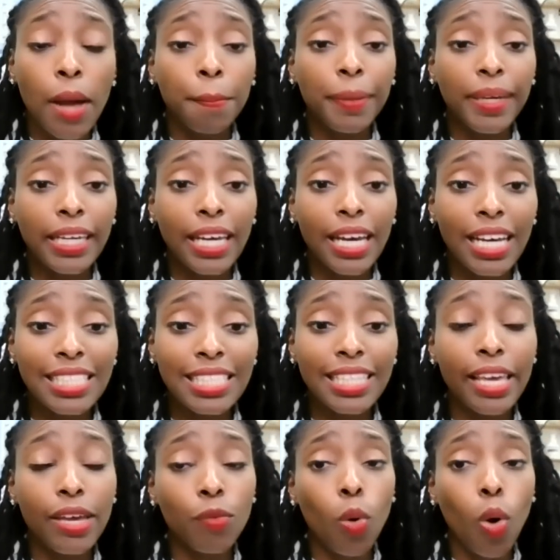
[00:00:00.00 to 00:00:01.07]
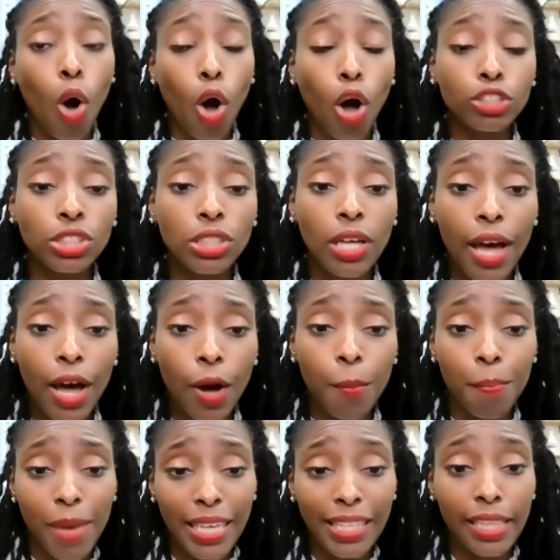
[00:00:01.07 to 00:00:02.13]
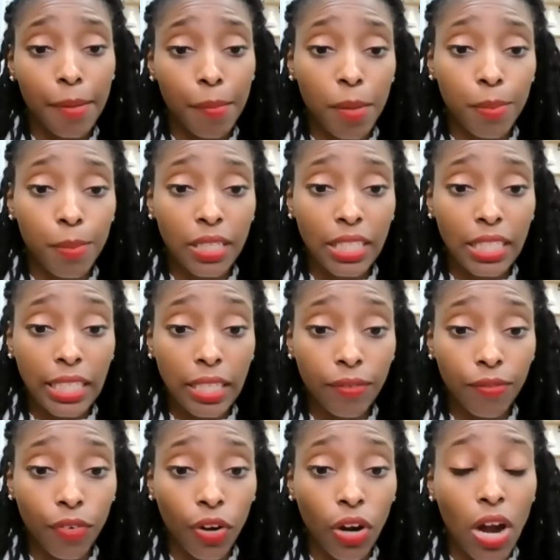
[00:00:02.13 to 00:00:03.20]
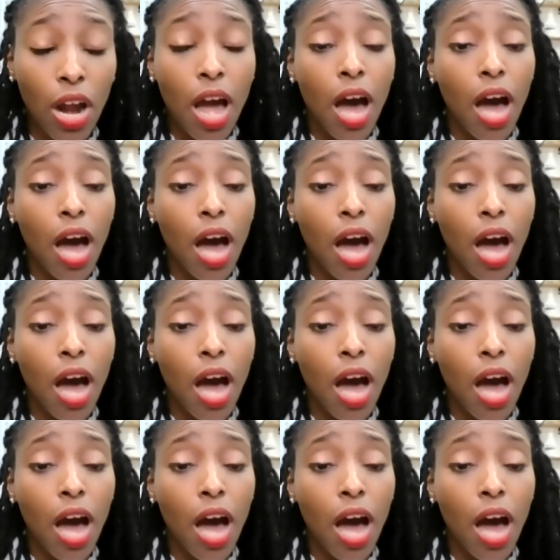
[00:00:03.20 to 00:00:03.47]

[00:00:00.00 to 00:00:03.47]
because it will also help make them a believer.